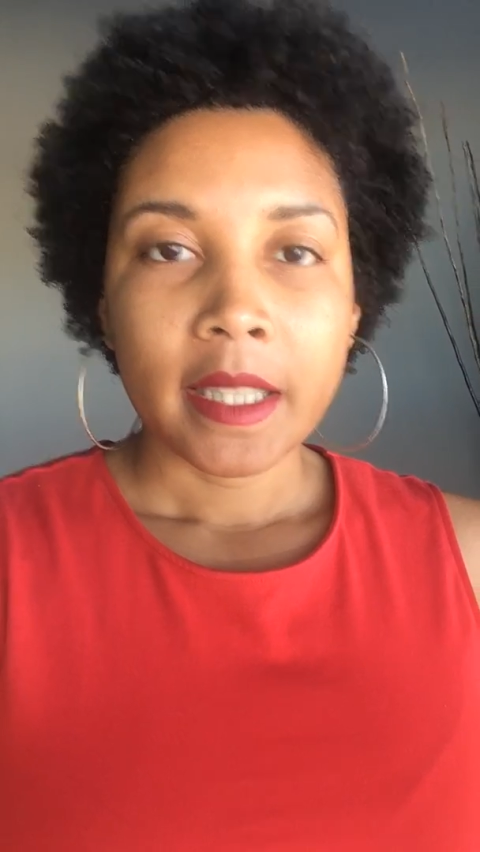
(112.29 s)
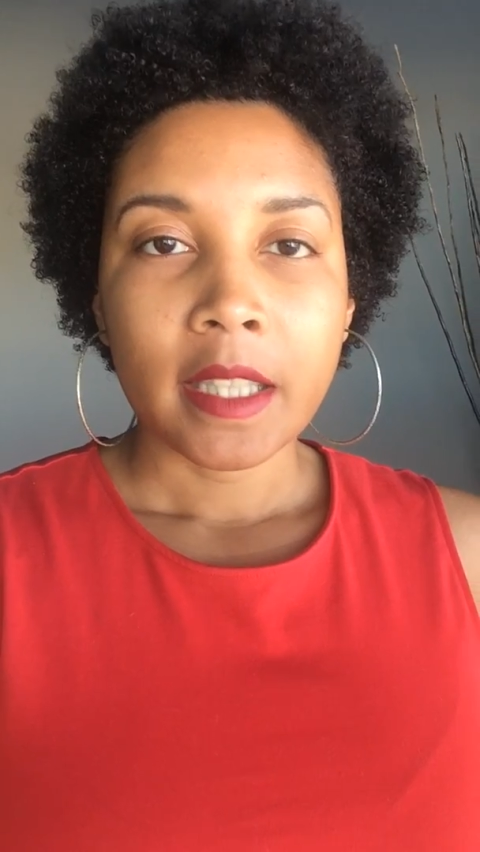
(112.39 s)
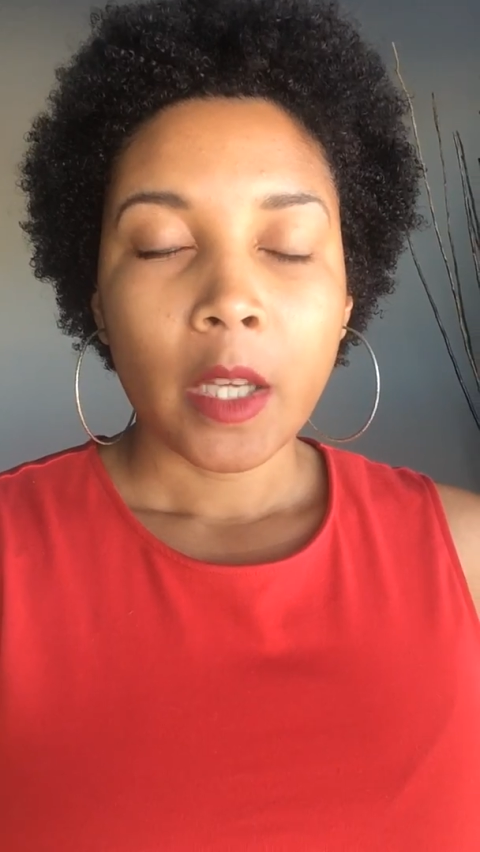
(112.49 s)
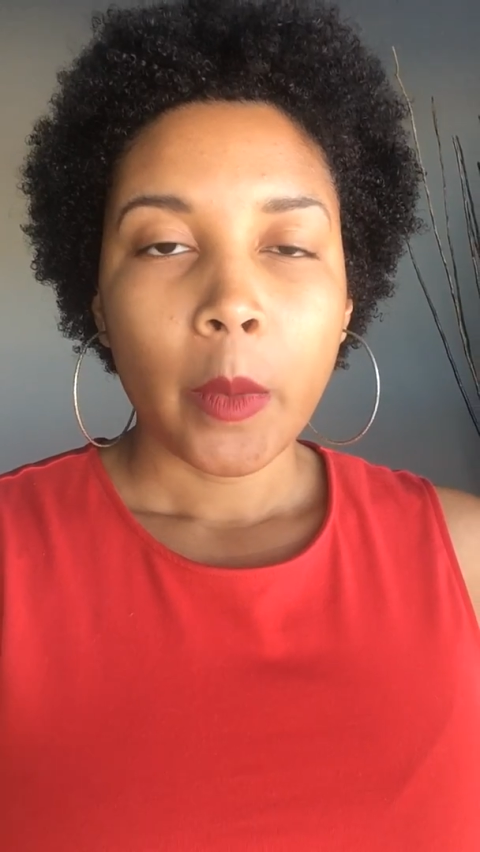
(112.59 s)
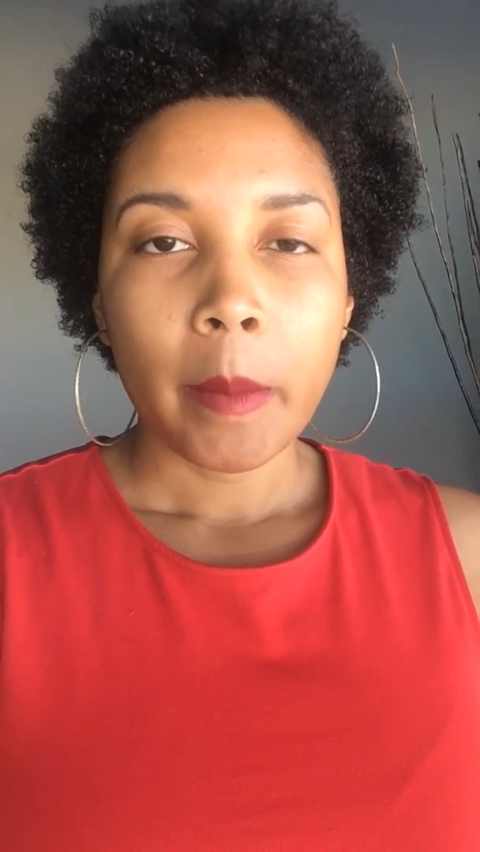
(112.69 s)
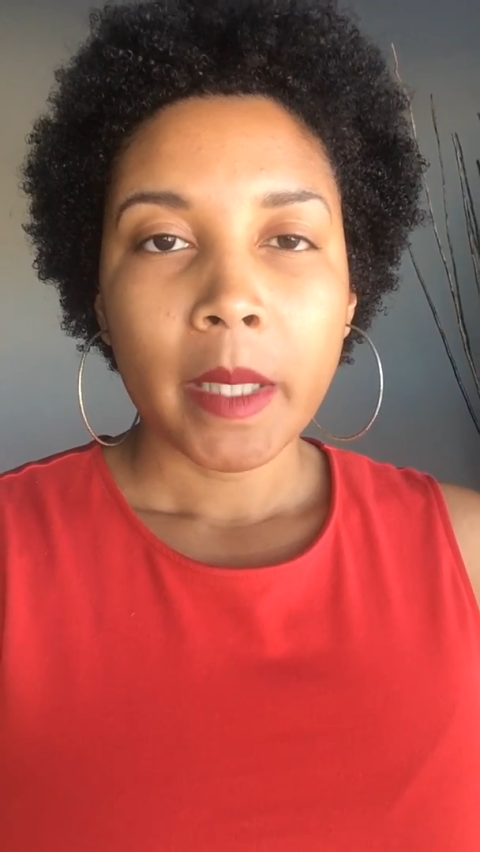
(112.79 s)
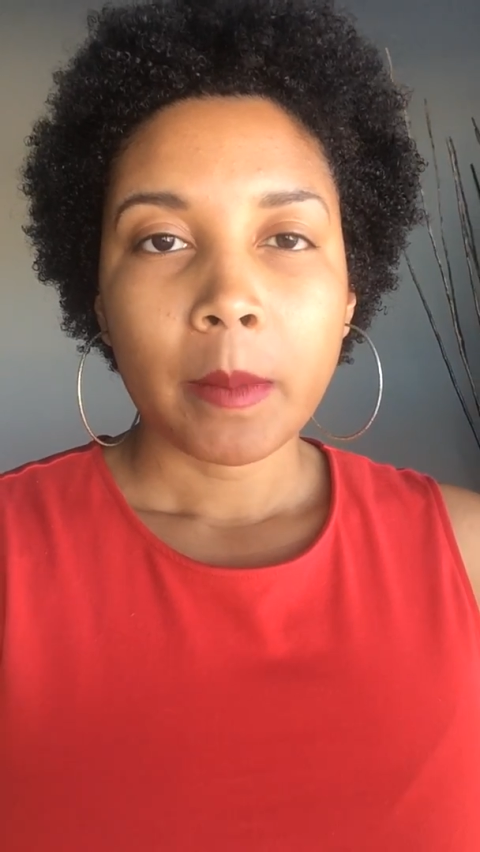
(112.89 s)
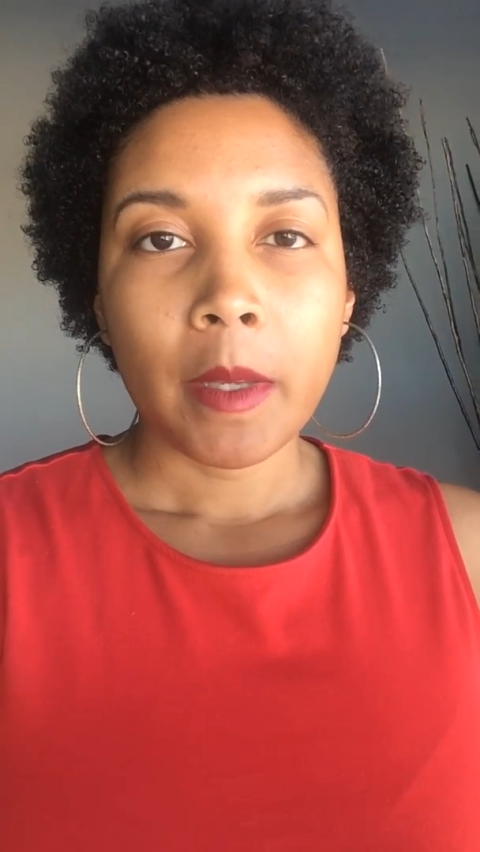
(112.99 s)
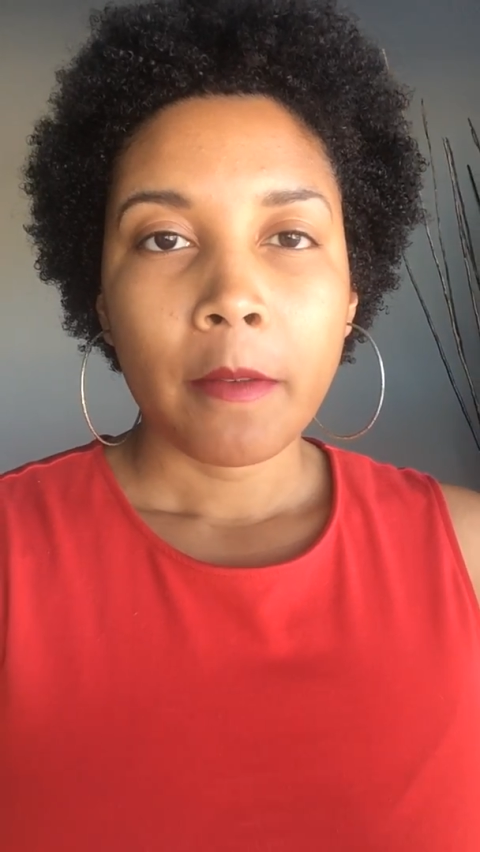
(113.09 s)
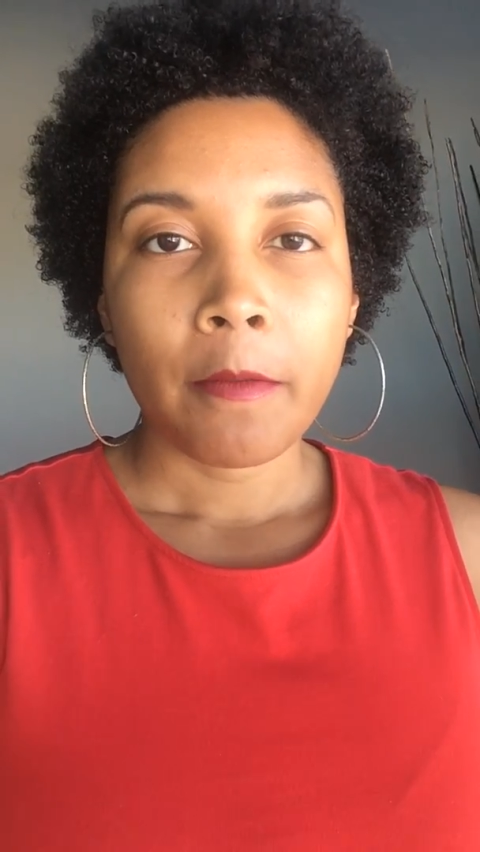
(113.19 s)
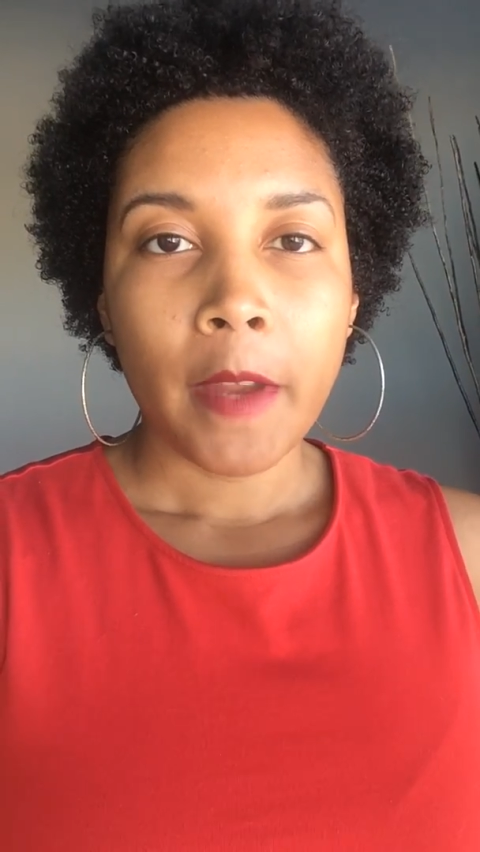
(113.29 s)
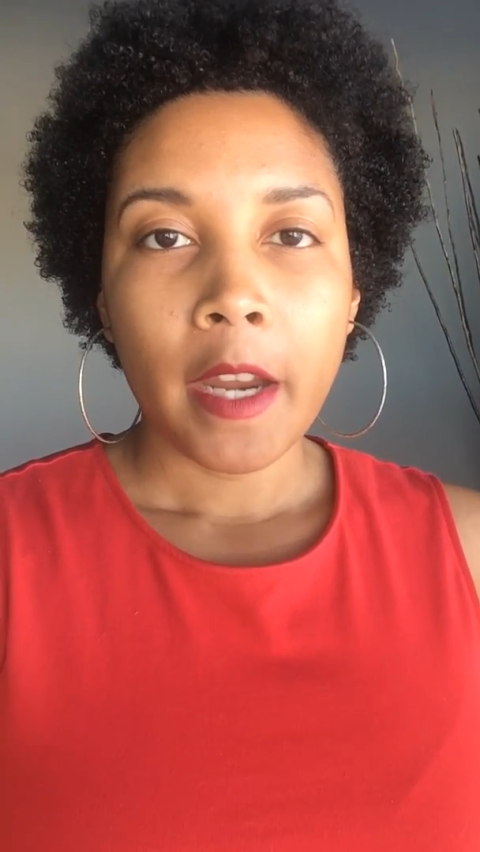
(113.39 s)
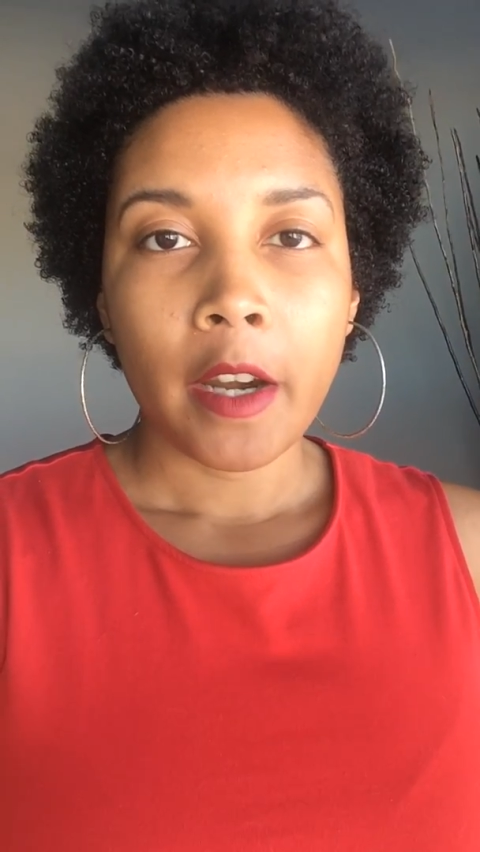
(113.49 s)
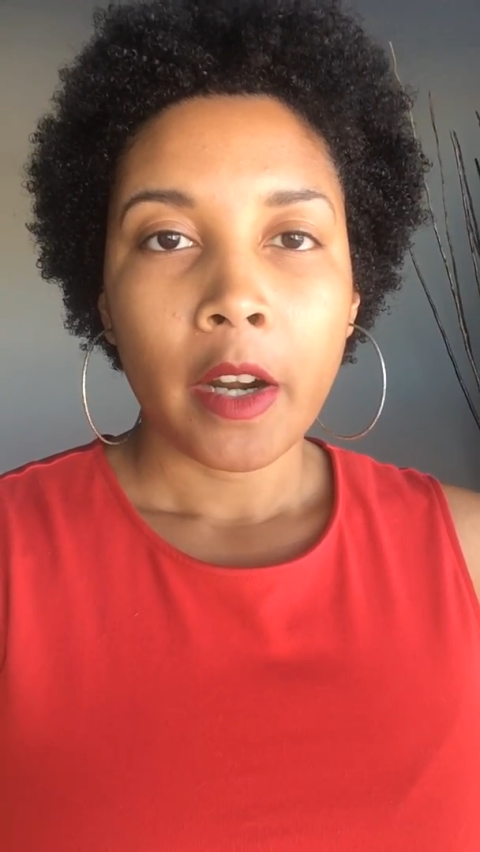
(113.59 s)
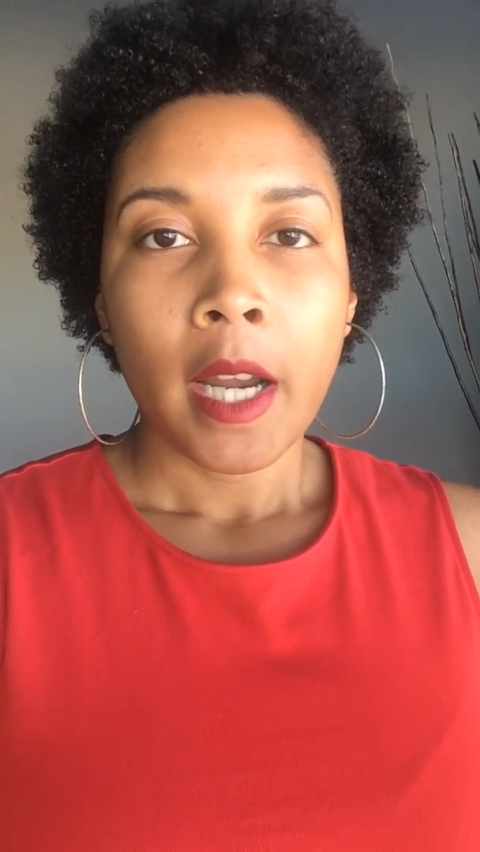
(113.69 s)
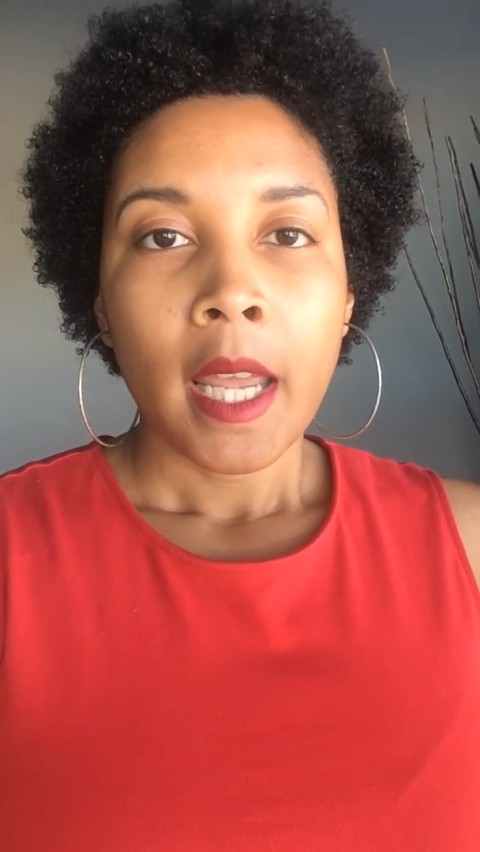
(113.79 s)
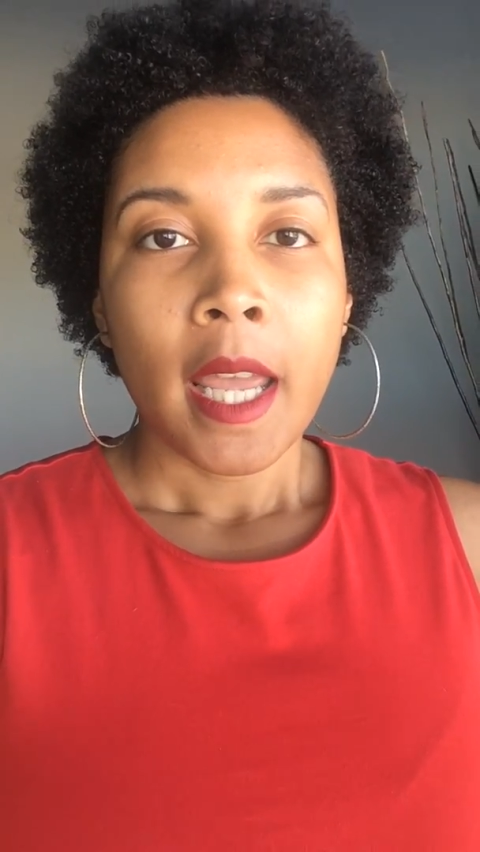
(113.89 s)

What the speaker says: and so we must be fair